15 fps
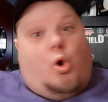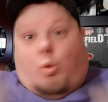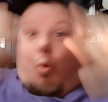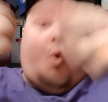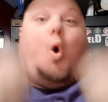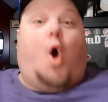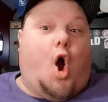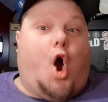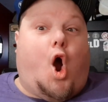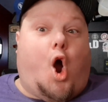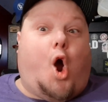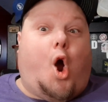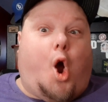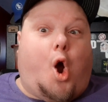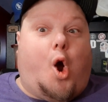
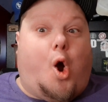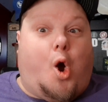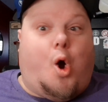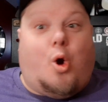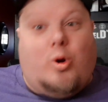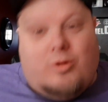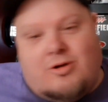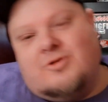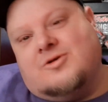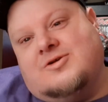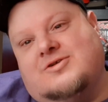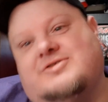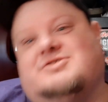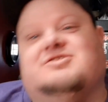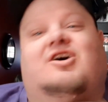Woo!
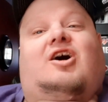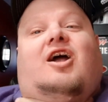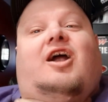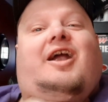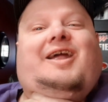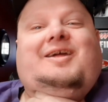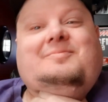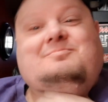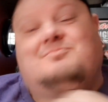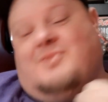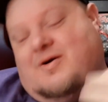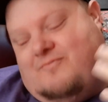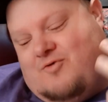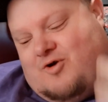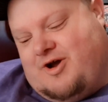Sorry,
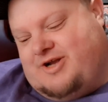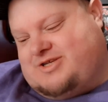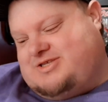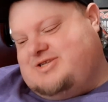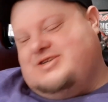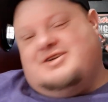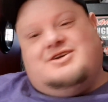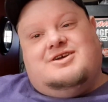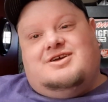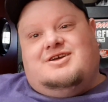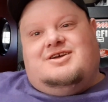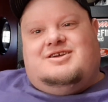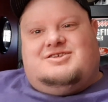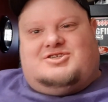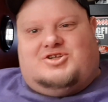my voice
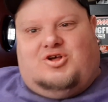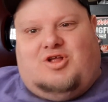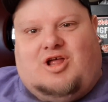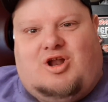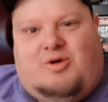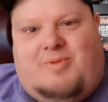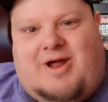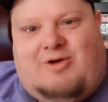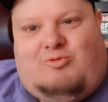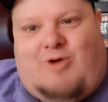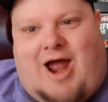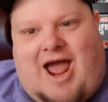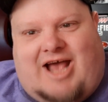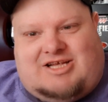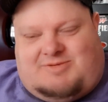still a little bit
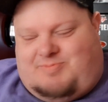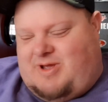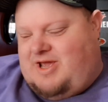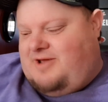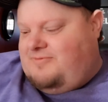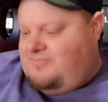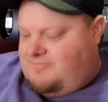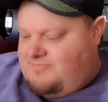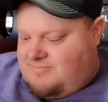raspy.